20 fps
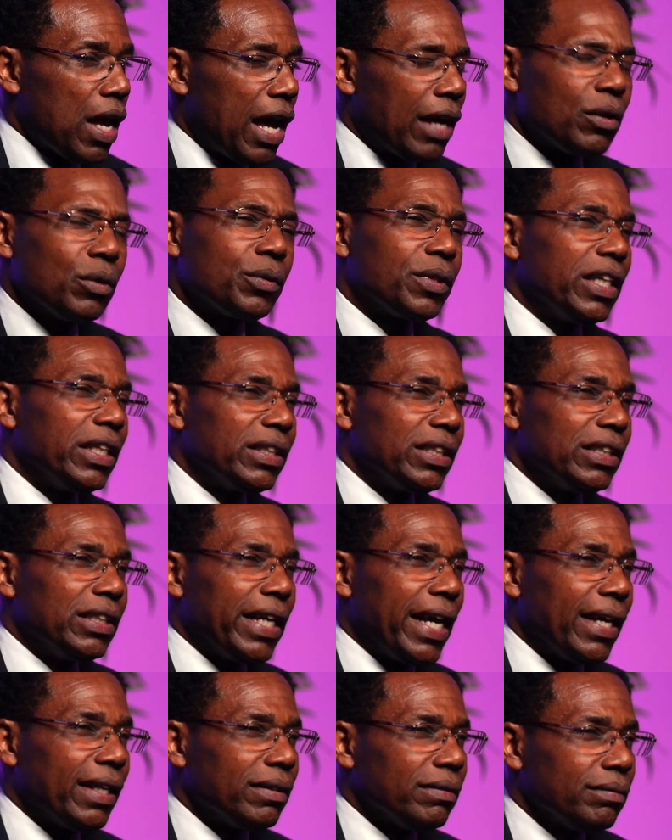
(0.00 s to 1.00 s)
I don't think
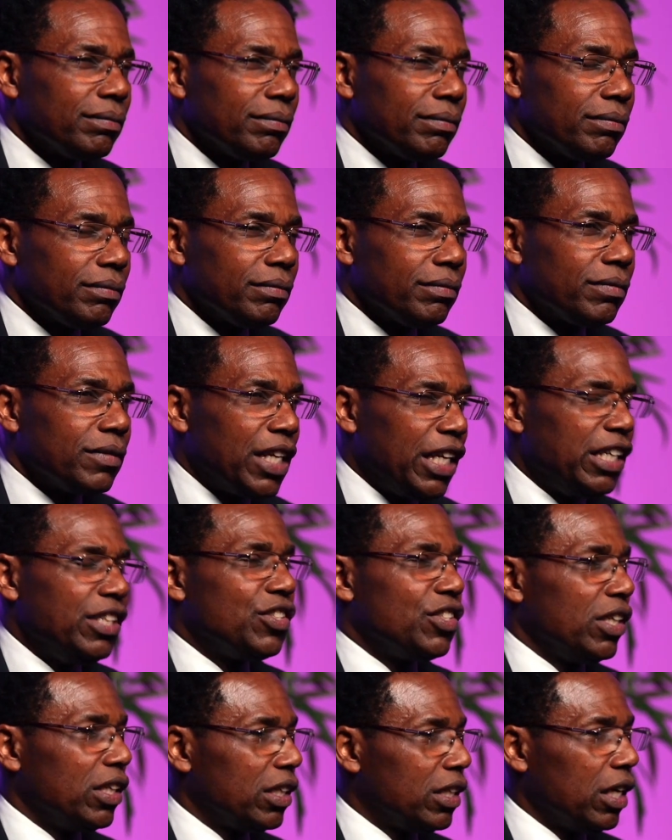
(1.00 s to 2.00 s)
that
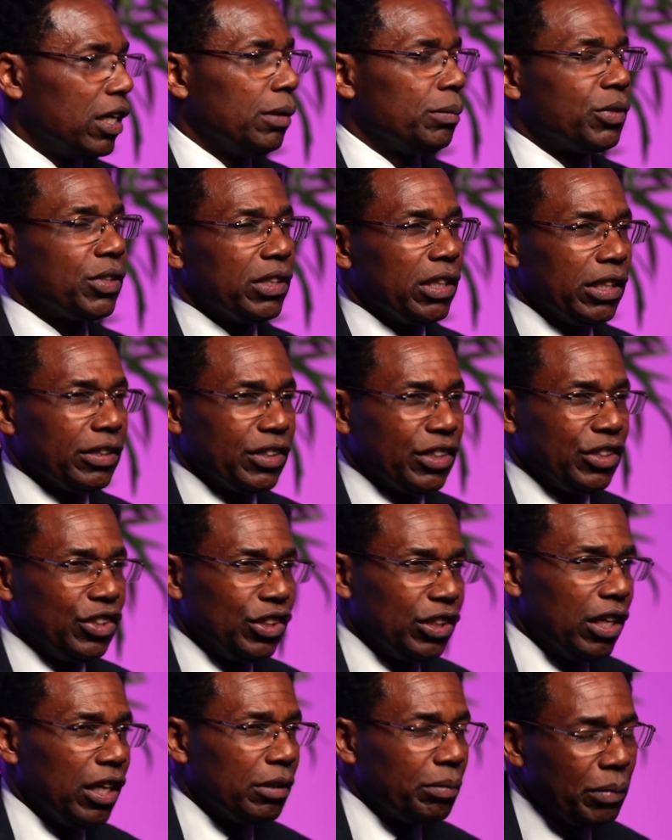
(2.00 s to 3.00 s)
teaching comes to us
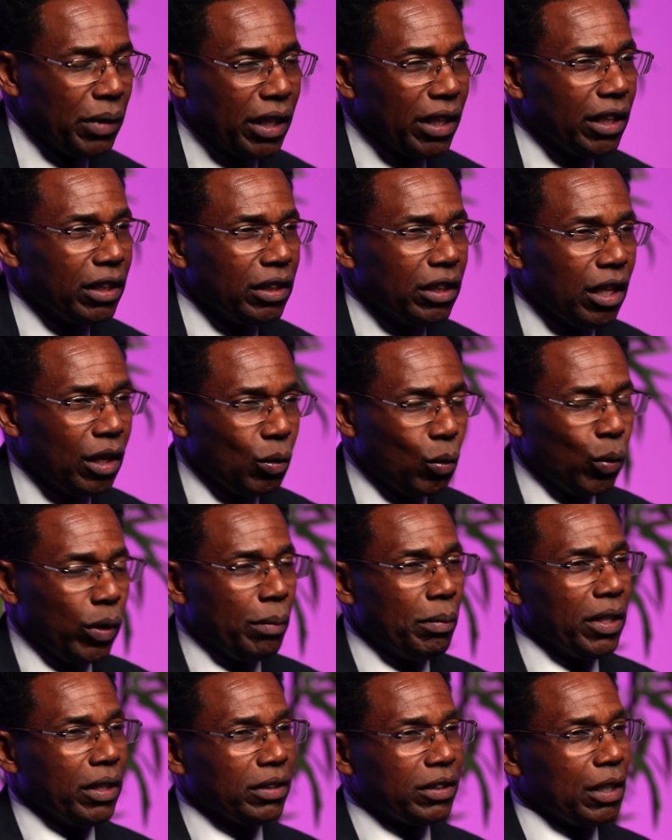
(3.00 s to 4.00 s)
as young men and young
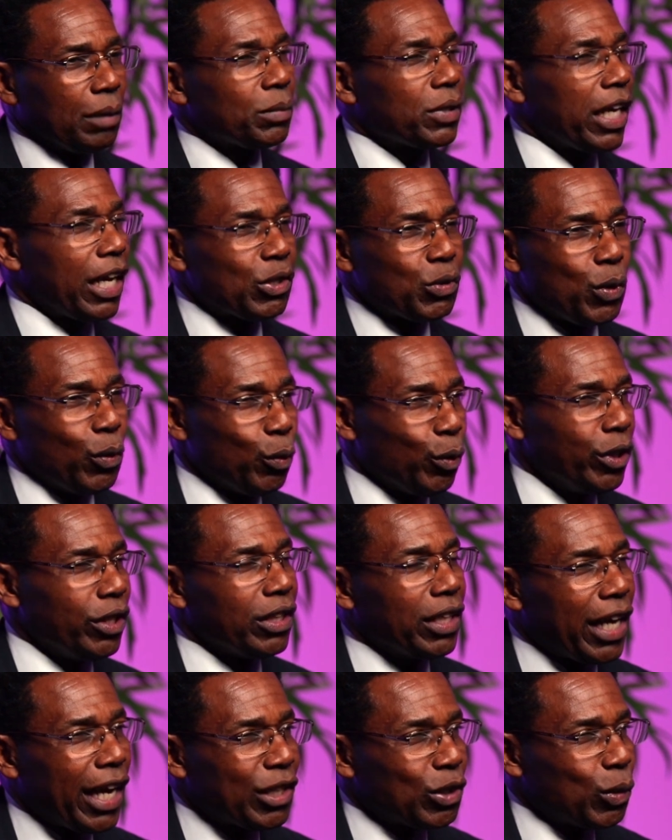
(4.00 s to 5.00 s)
women. Sometimes we
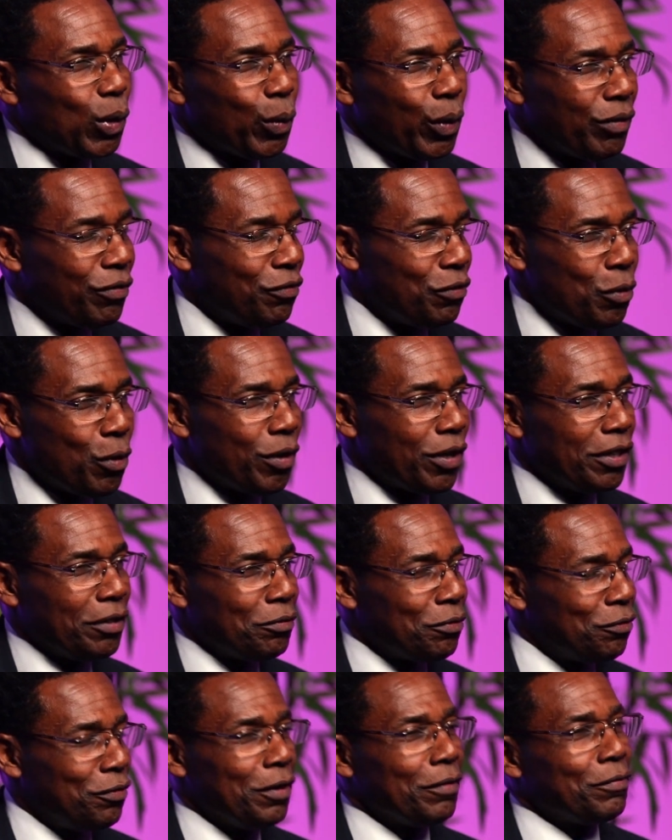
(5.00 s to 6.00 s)
realize it when we're 40
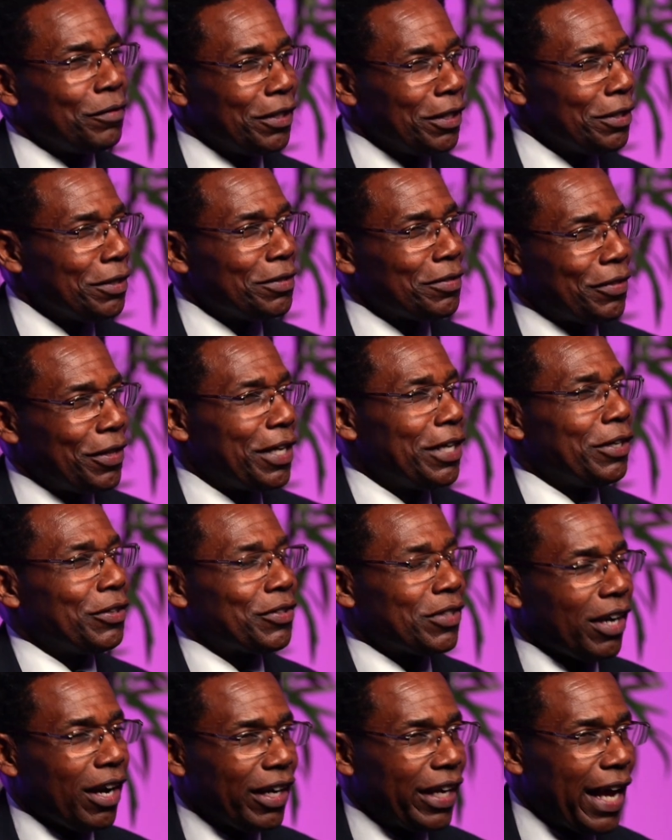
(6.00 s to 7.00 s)
and 50 and
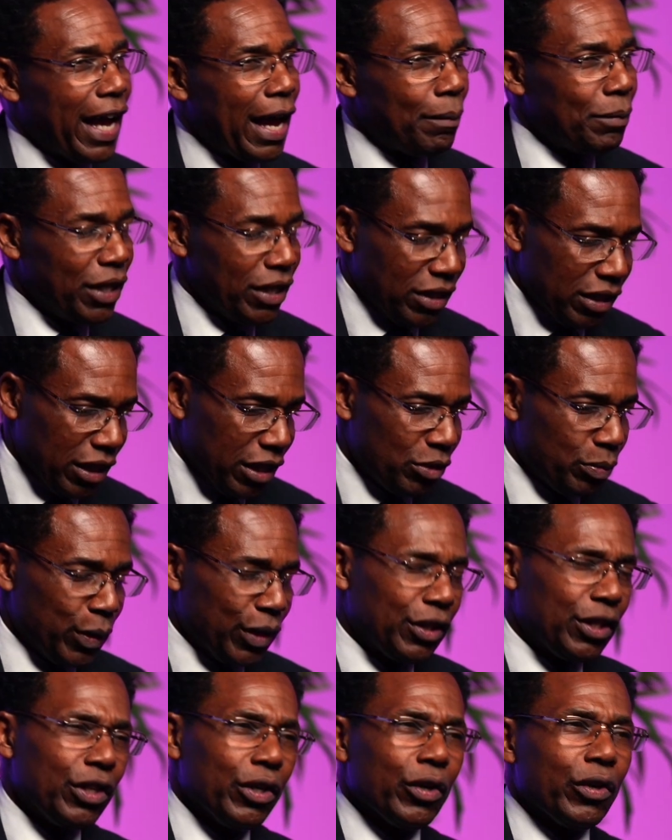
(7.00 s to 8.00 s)
things start happening to us.
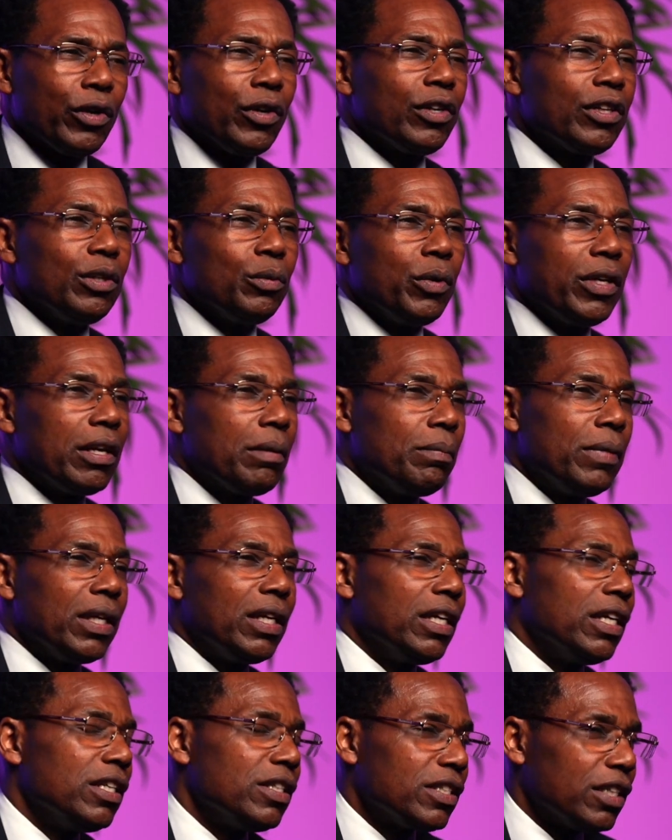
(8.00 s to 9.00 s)
But the earlier we can
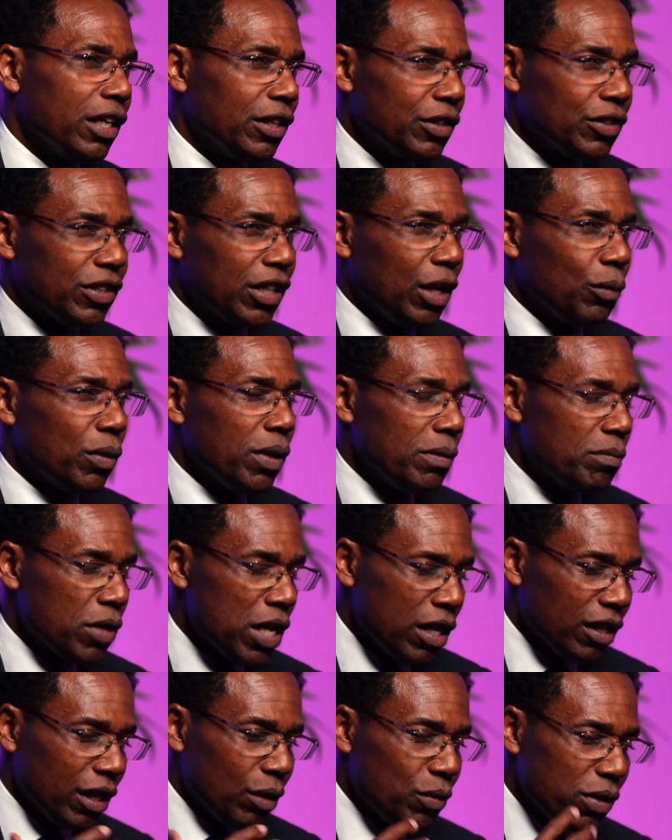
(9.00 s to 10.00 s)
begin to understand
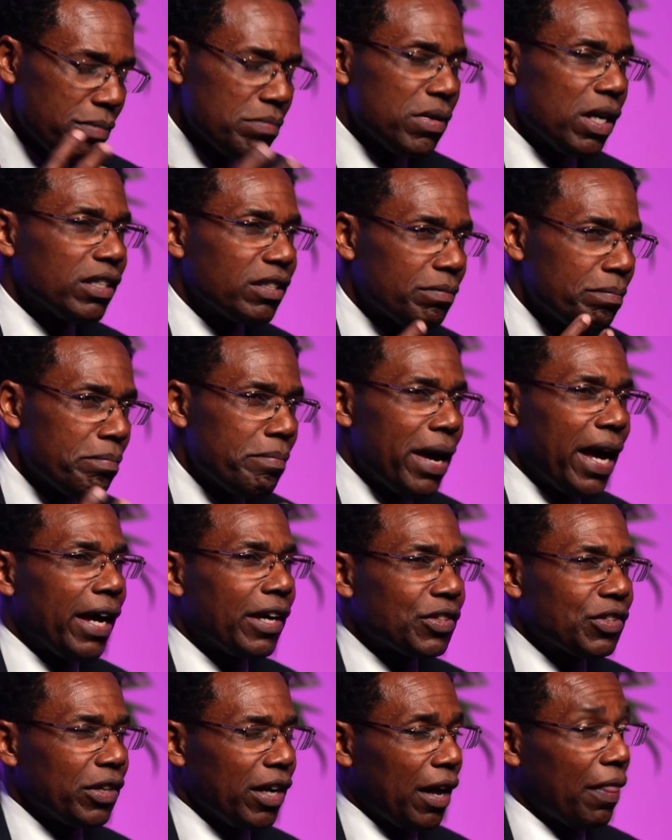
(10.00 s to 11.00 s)
that we must
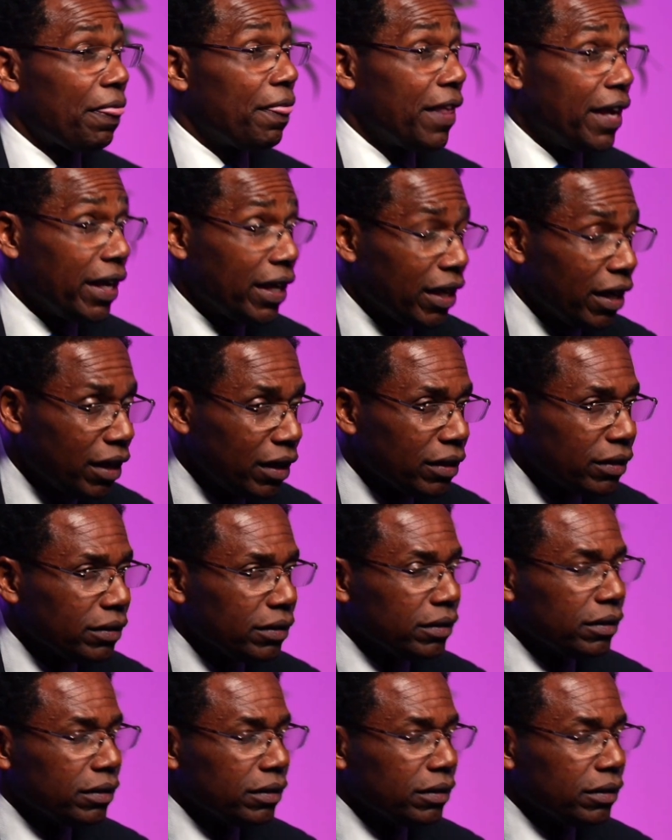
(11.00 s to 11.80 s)
master our thinking,